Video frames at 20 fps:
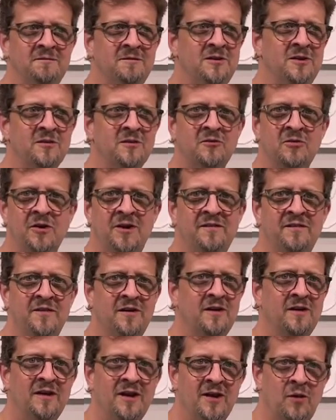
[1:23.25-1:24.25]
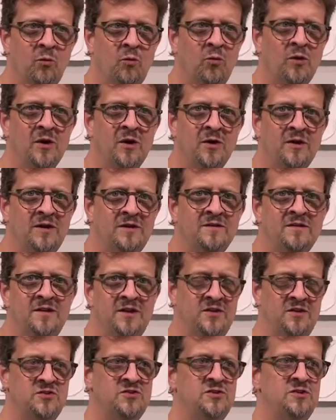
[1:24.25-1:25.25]
you're trying to figure out like where is
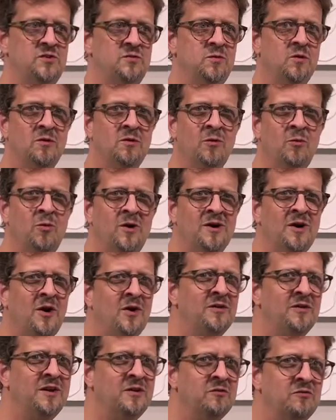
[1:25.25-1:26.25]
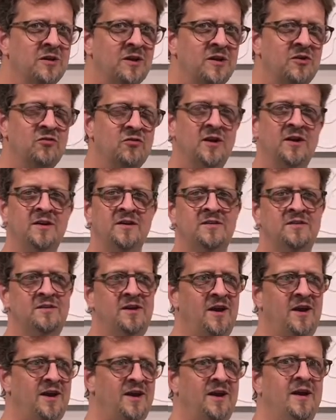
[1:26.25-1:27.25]
the issue or what are they really trying to
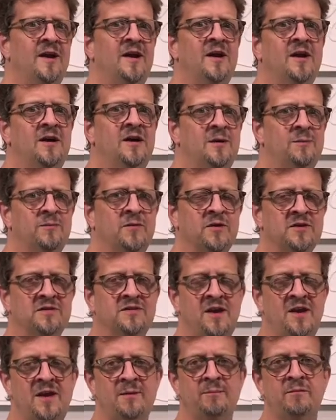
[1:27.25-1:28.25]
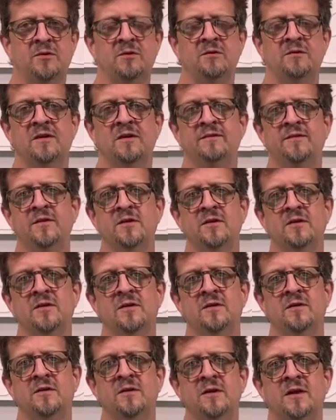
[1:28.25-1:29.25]
say um, for example if
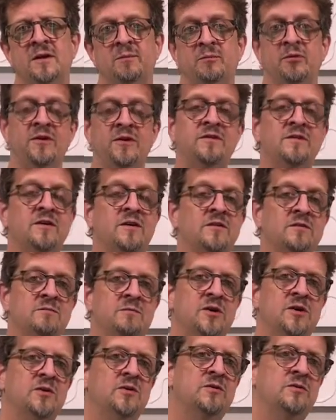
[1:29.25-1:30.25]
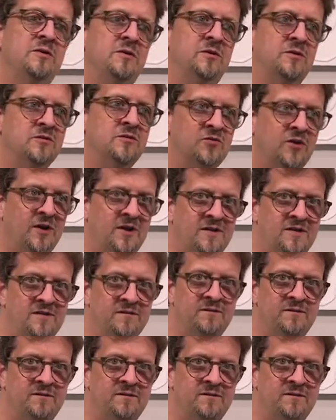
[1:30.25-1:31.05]
you're in a pre-sales mode you're trying to